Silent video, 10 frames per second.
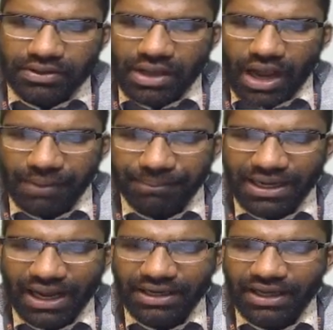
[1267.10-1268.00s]
a bill
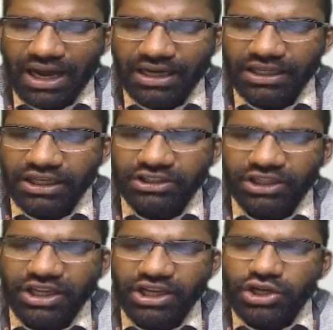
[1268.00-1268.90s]
under Article 3
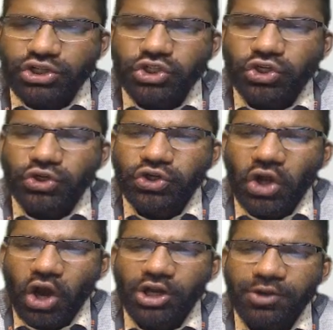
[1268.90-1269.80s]
should
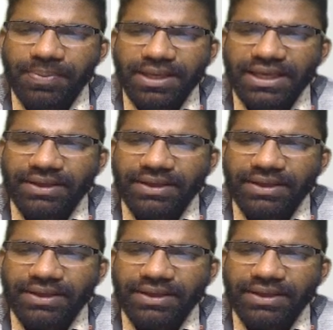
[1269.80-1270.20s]
not be